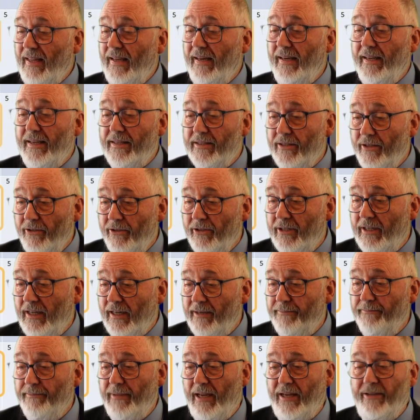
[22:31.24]
let's look
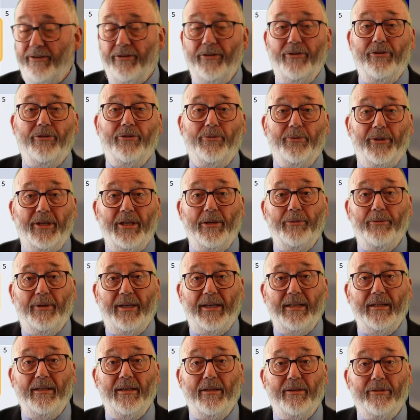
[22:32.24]
at Matthew
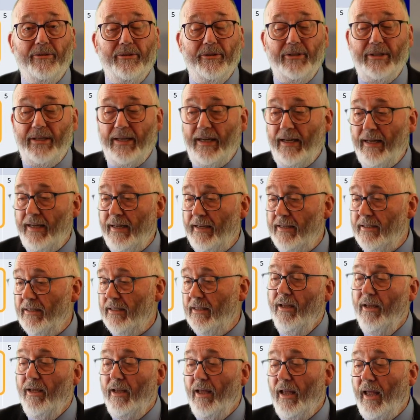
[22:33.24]
21:38.
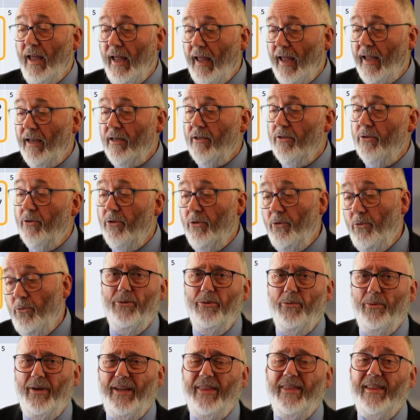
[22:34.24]
And
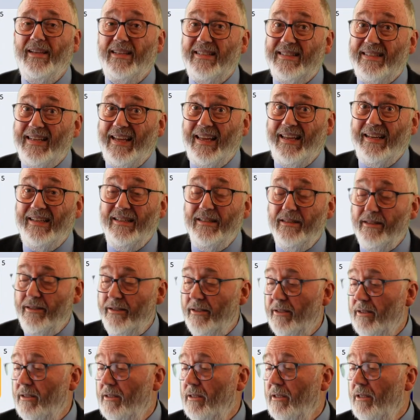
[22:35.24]
when the
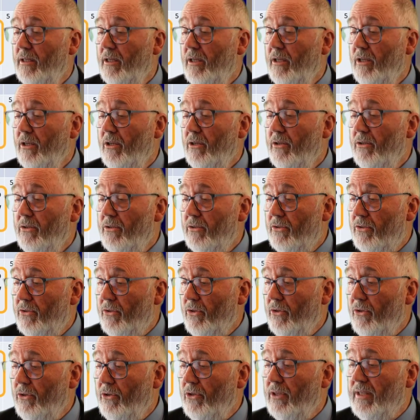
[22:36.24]
tenants
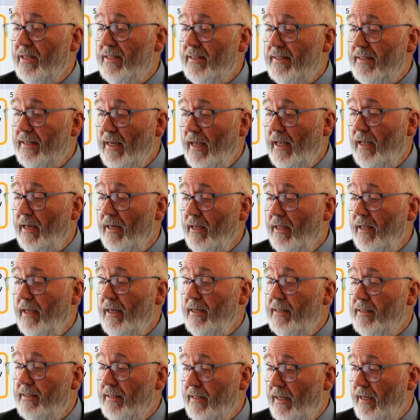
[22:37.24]
saw the son,
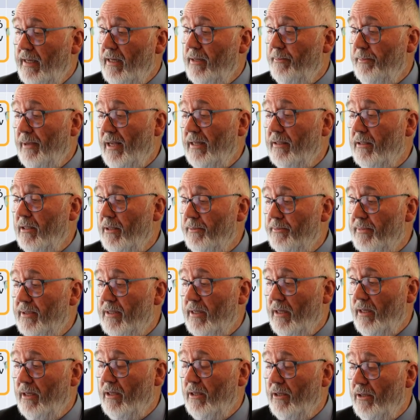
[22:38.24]
they said among
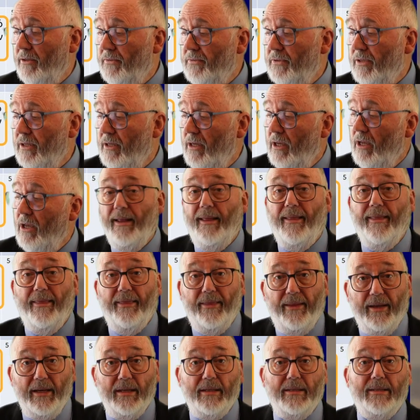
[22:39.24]
themselves,
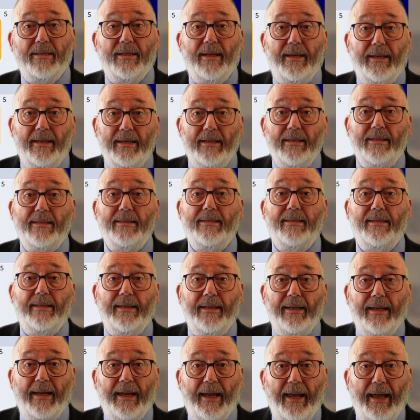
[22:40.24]
this is
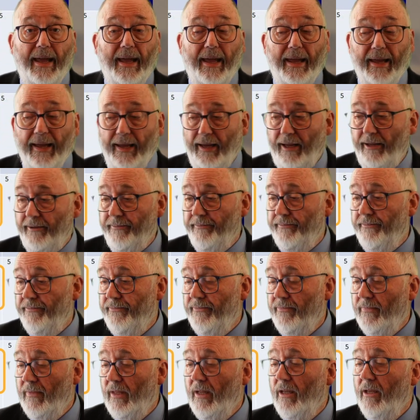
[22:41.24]
the heir.
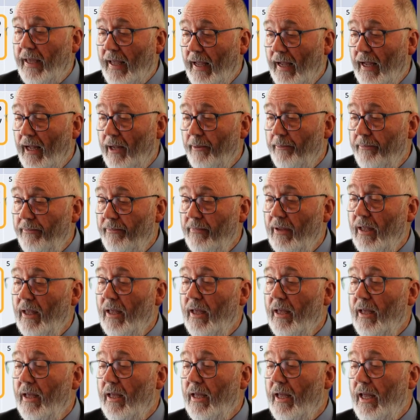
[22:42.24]
Come,
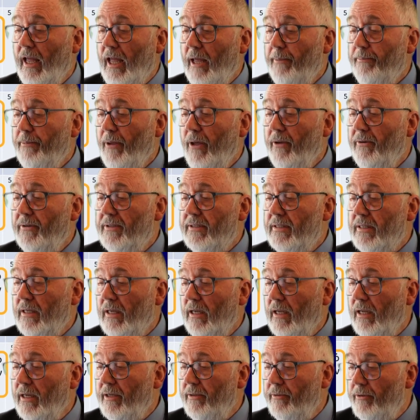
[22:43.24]

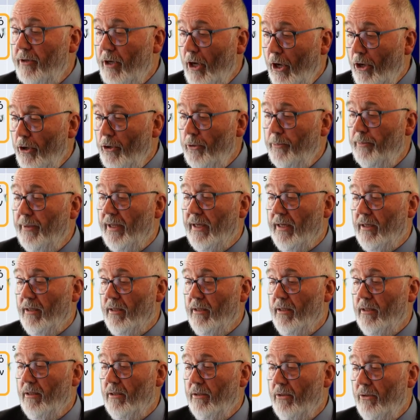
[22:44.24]

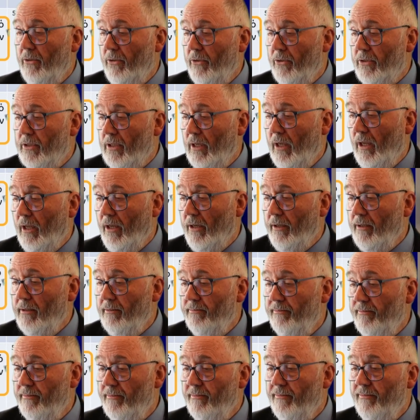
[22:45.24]
apoktainomen
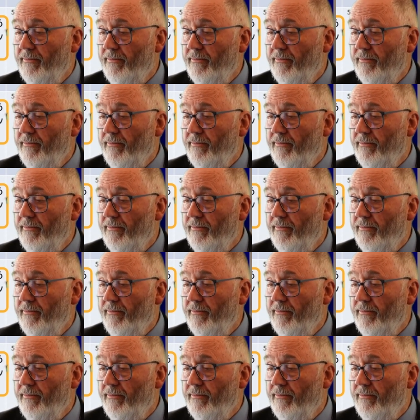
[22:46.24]
orton,